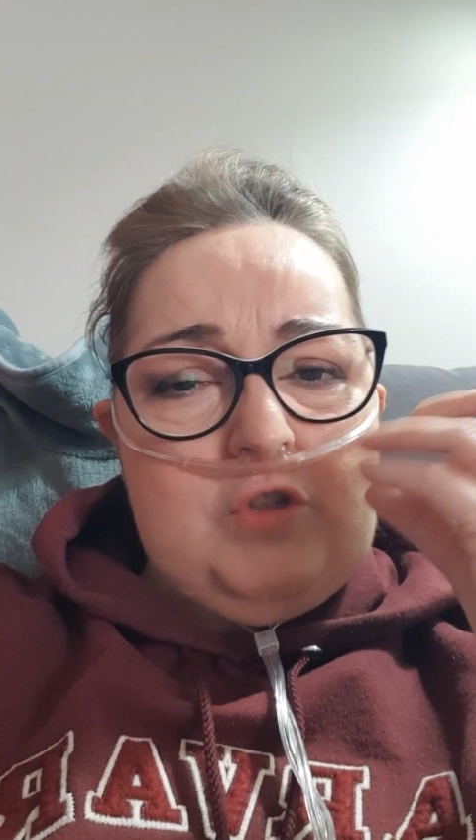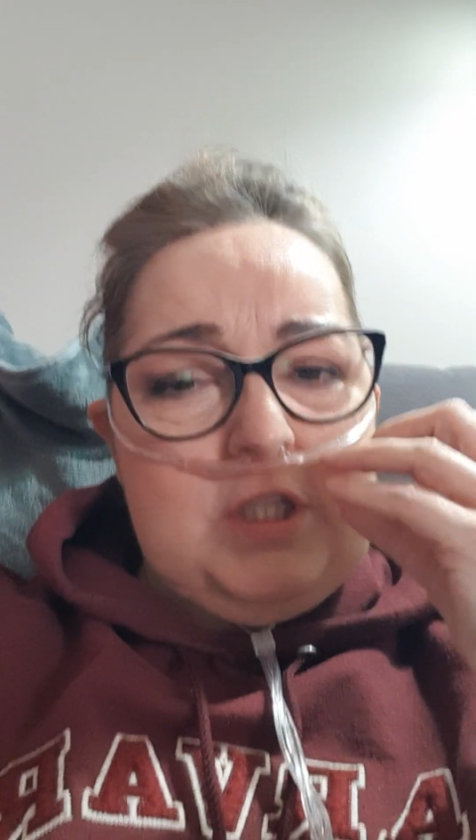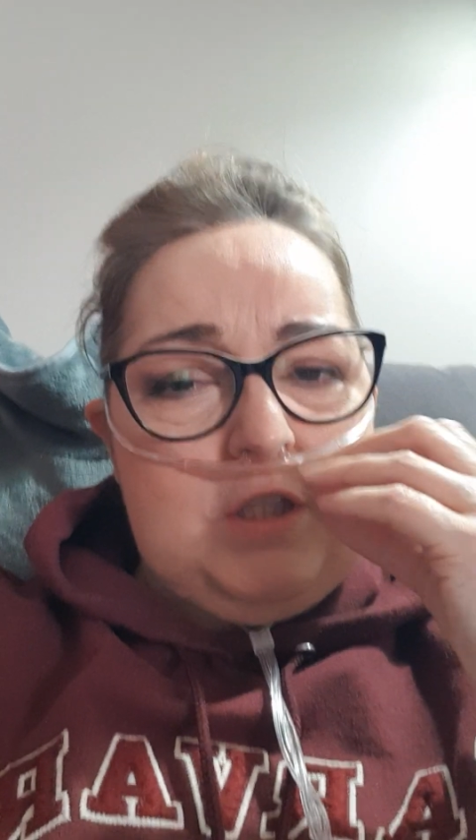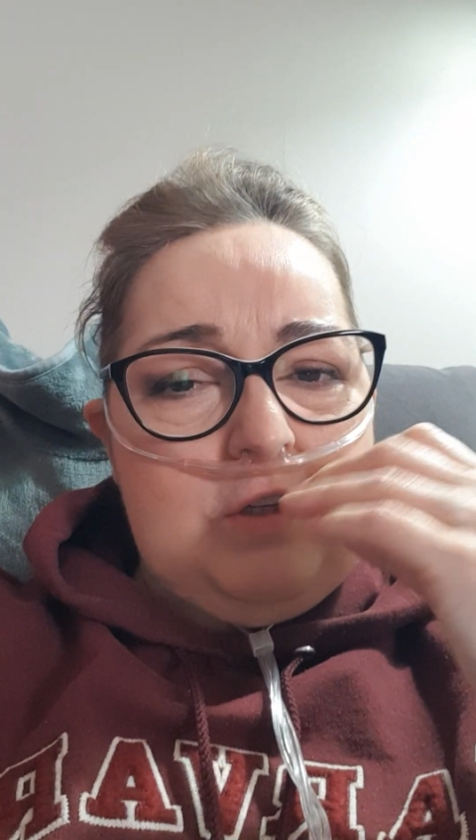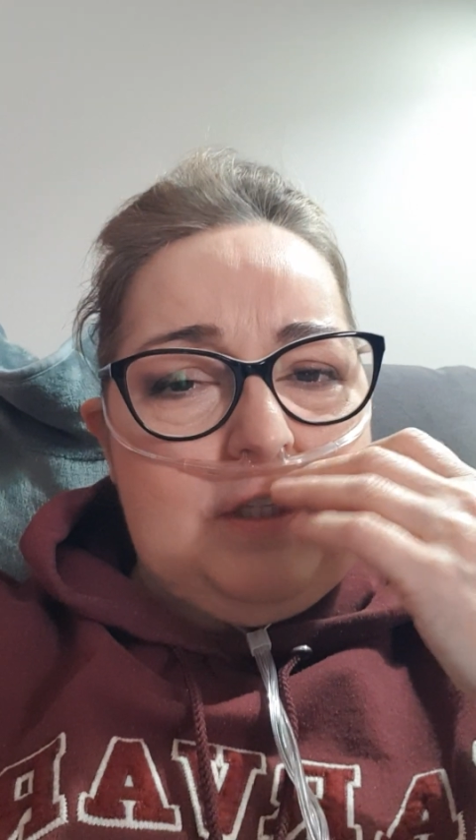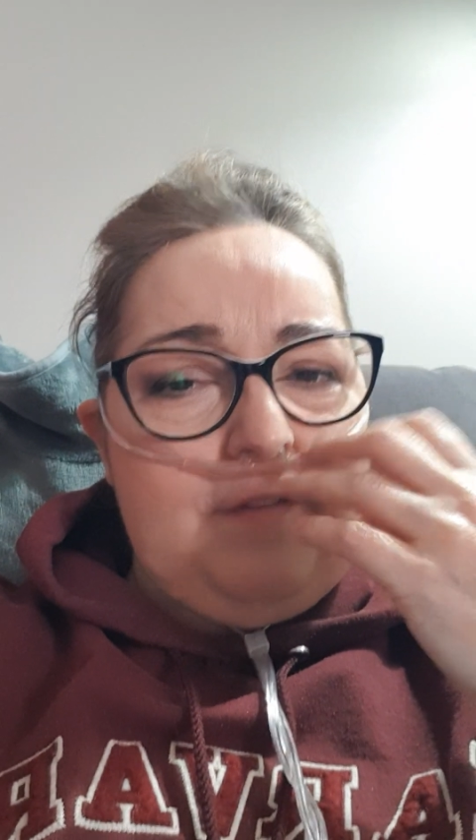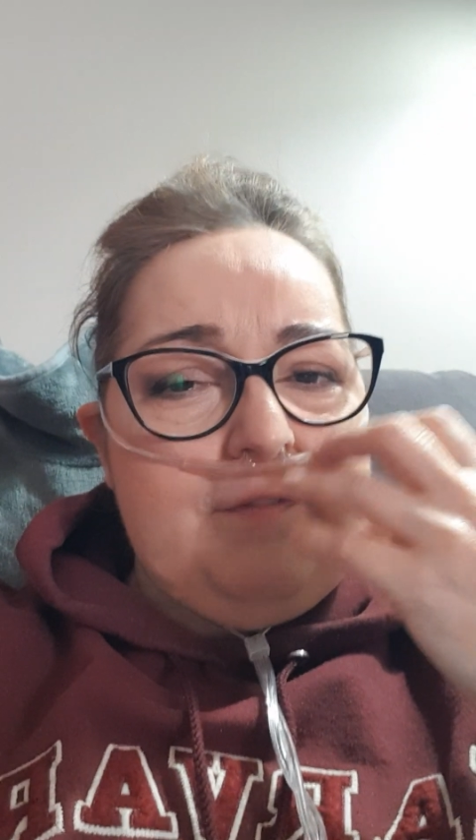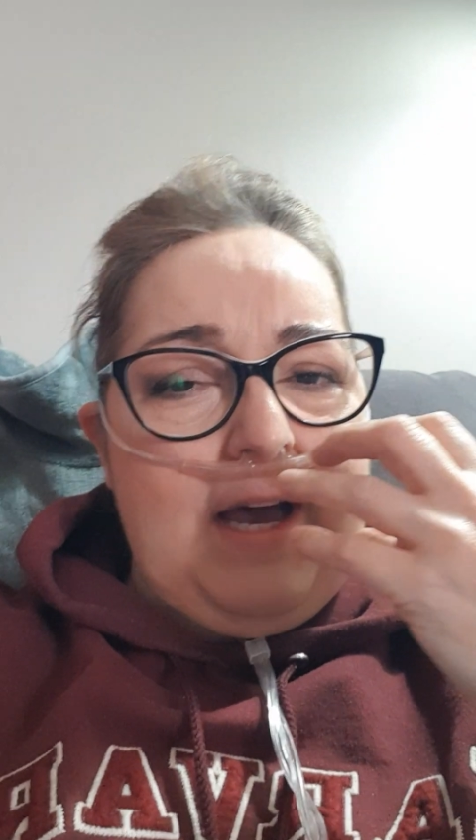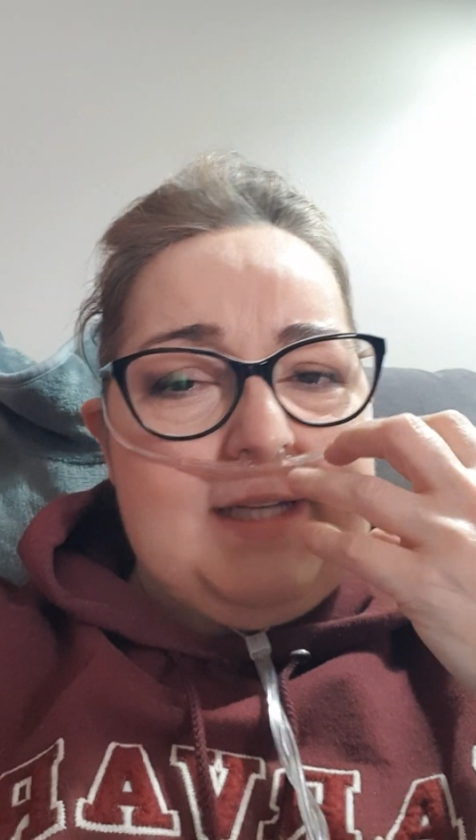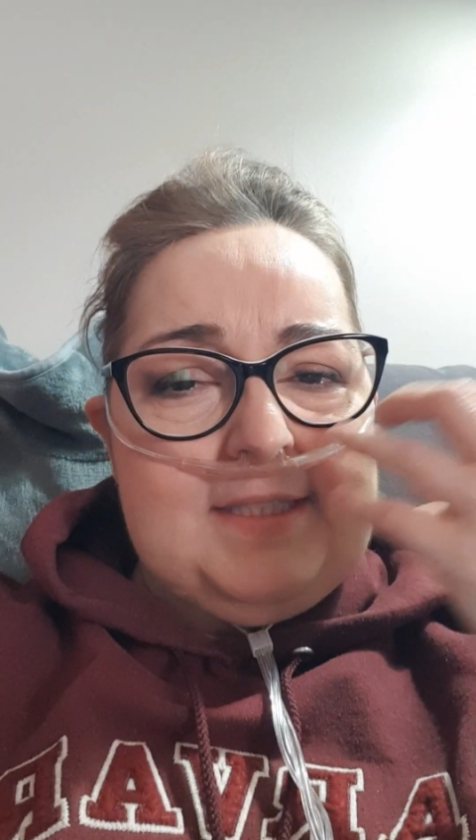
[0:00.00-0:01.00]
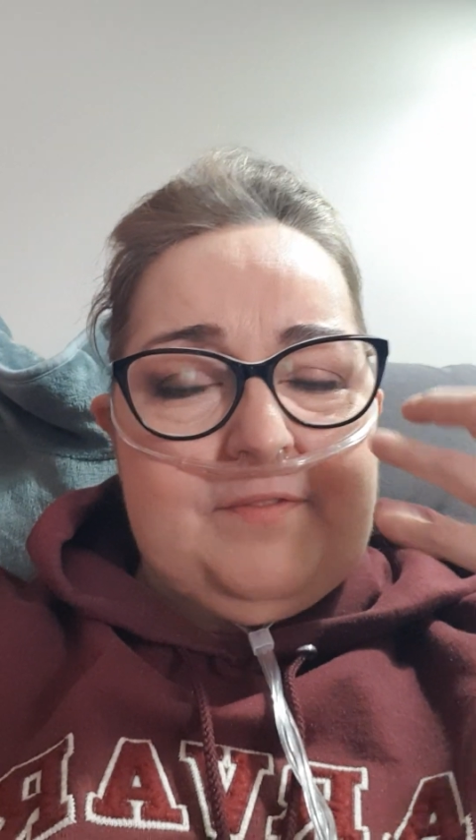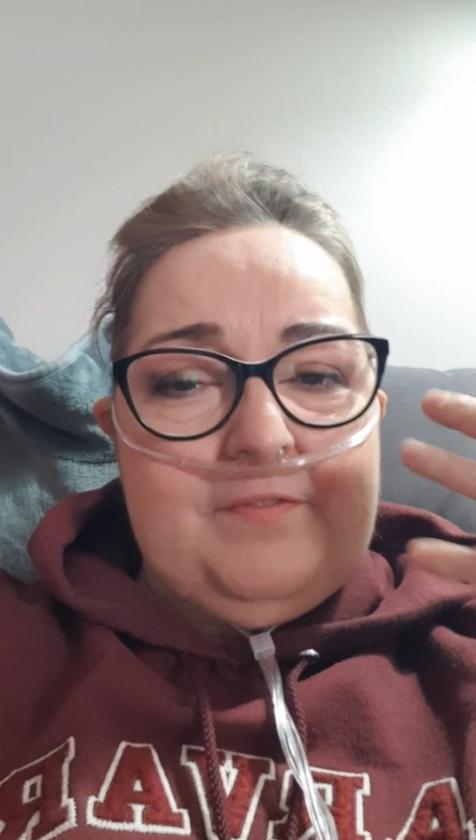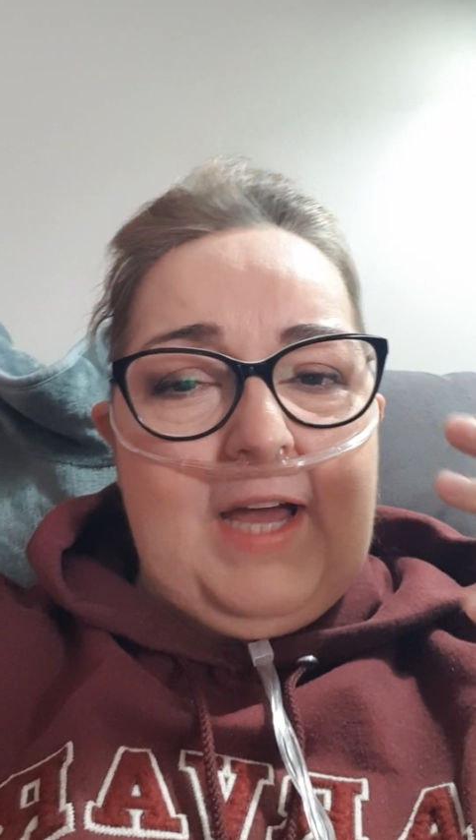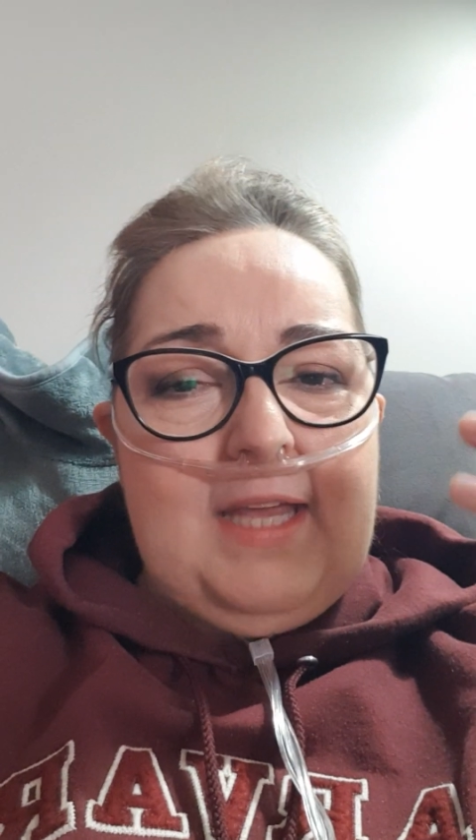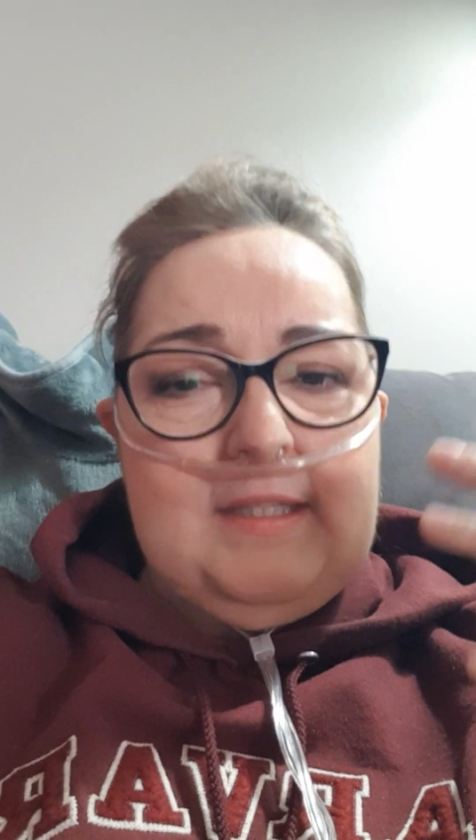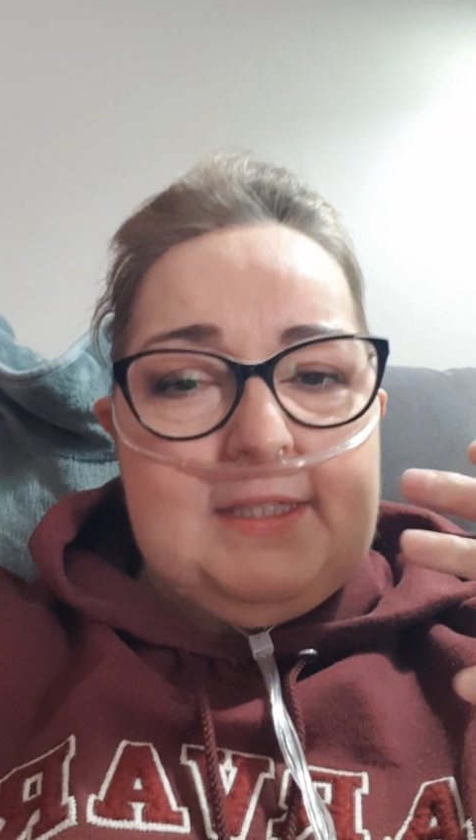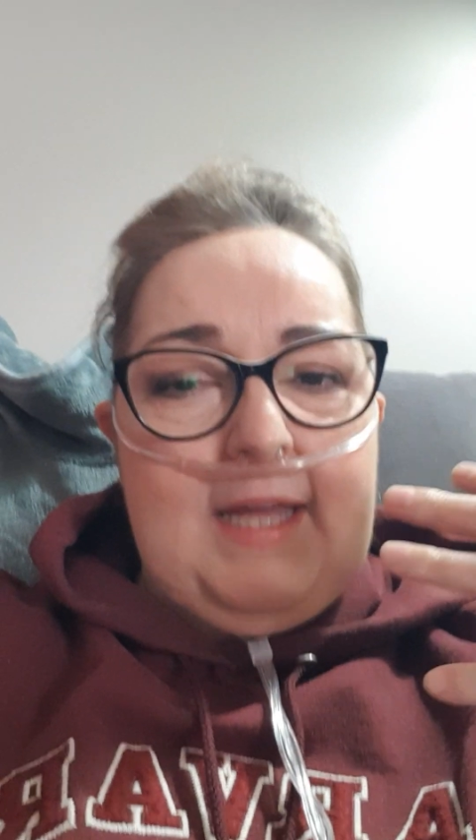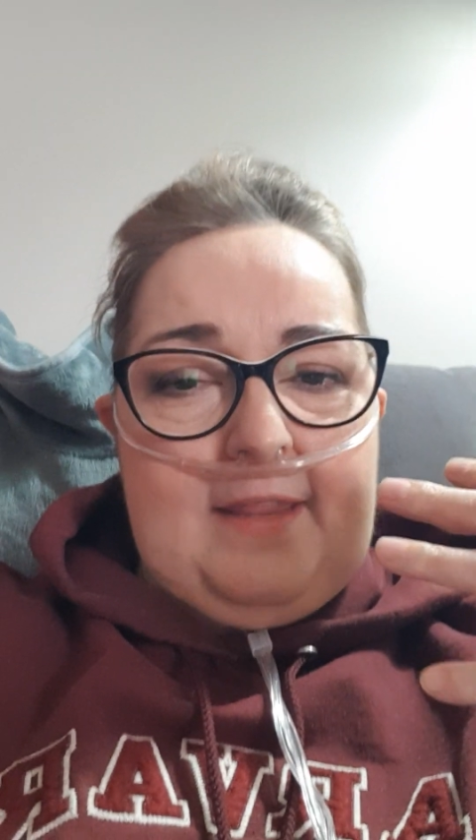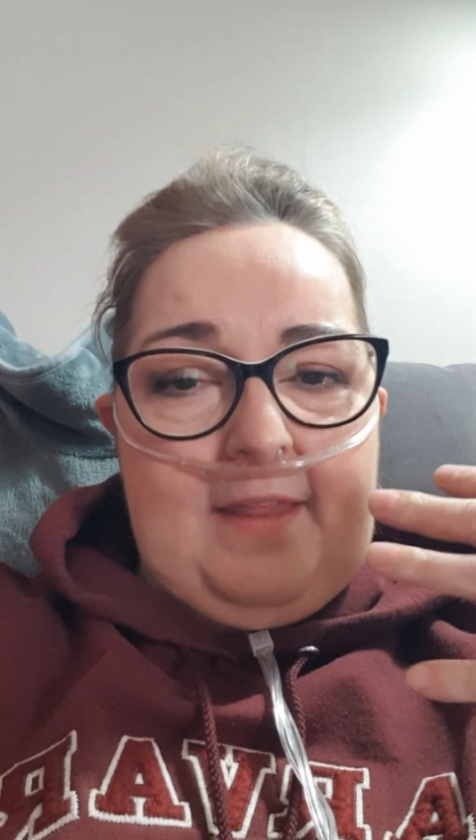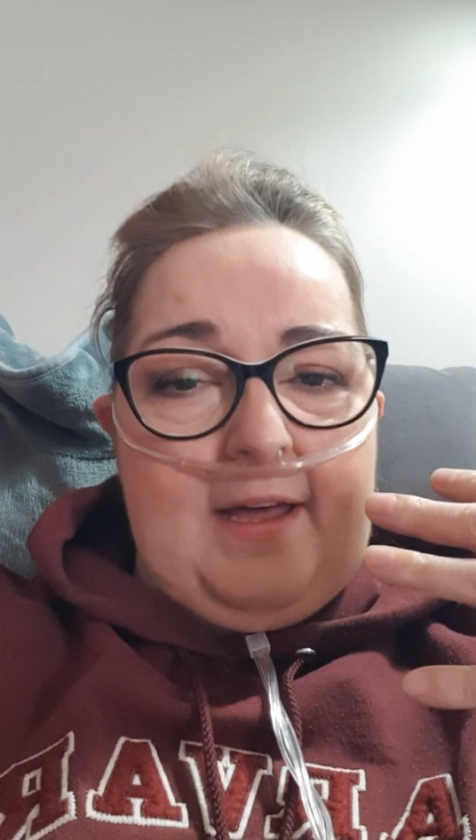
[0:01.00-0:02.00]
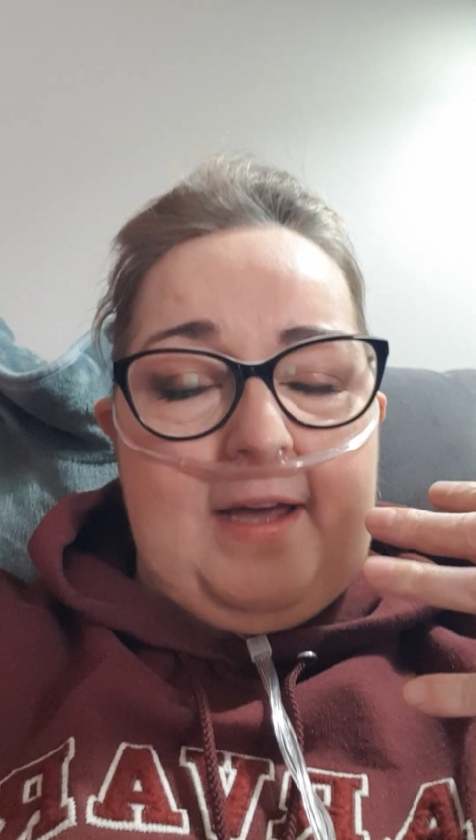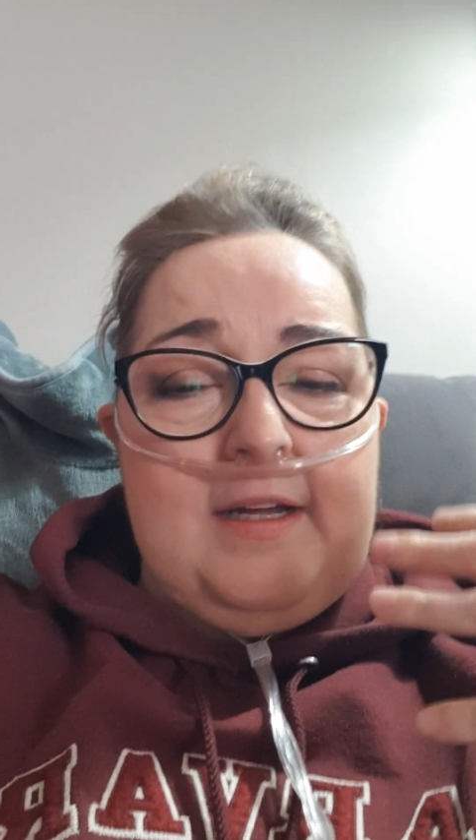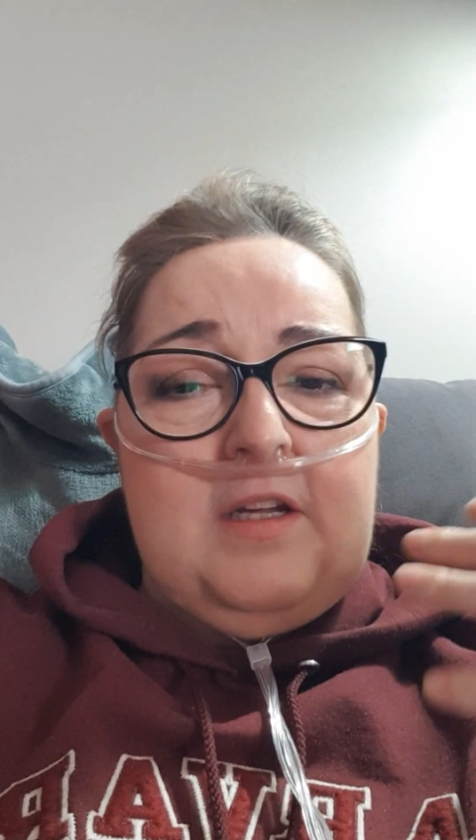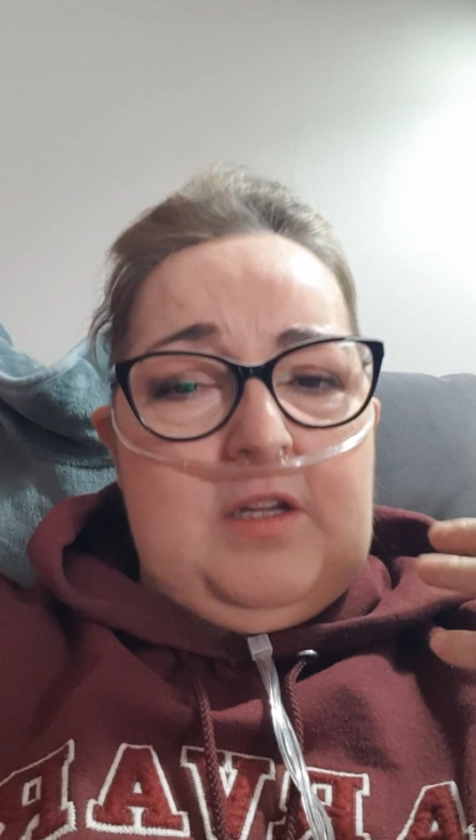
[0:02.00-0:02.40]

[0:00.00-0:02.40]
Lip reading: really fast and violent at that,